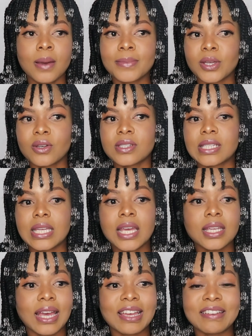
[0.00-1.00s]
because
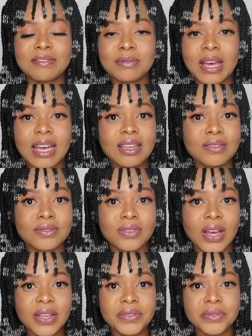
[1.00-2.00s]
yeah, I
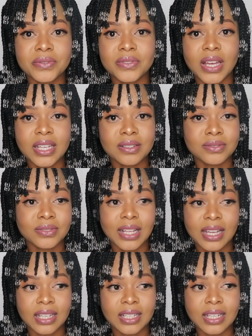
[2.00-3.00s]
have
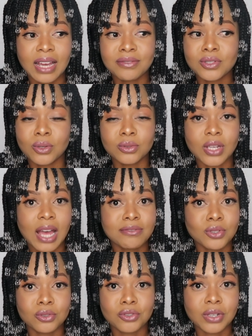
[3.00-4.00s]
like I've
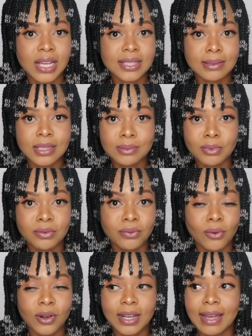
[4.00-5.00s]
told you guys this
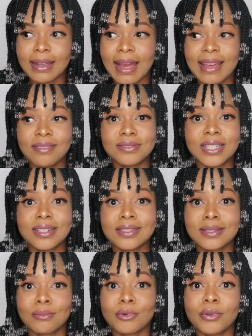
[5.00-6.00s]
before, like I have
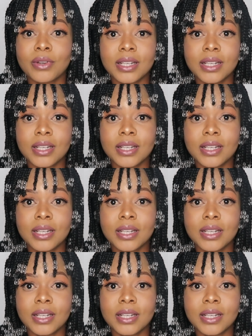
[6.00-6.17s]
dated some